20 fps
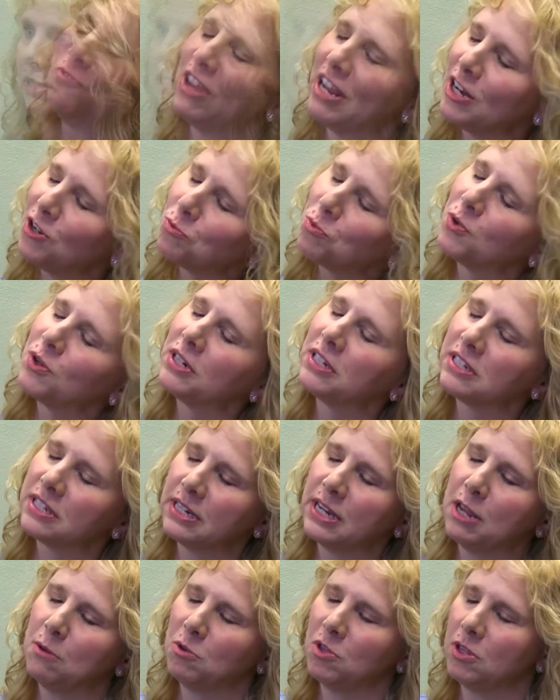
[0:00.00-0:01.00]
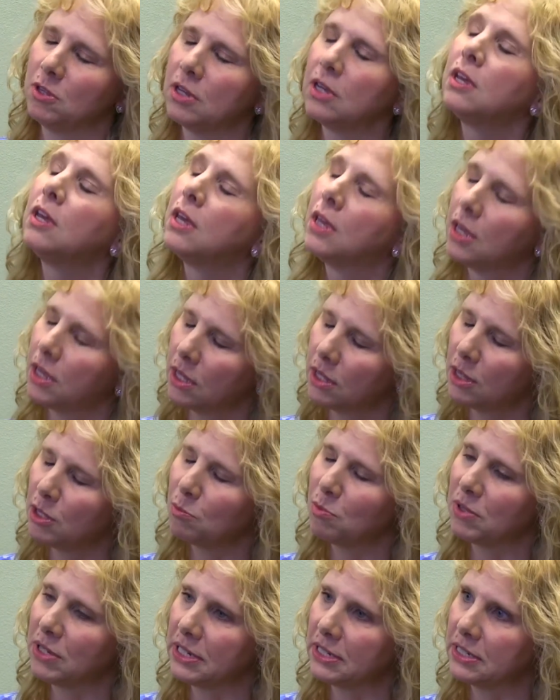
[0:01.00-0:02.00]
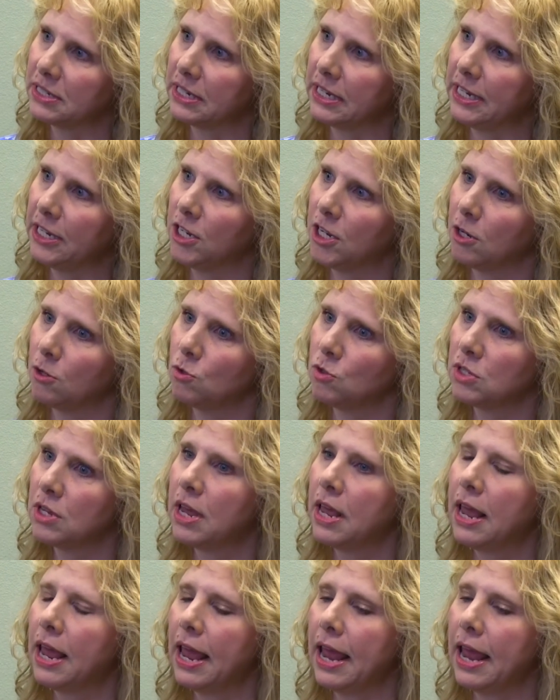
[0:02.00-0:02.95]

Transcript: Vantage Point is the name of the place that he goes.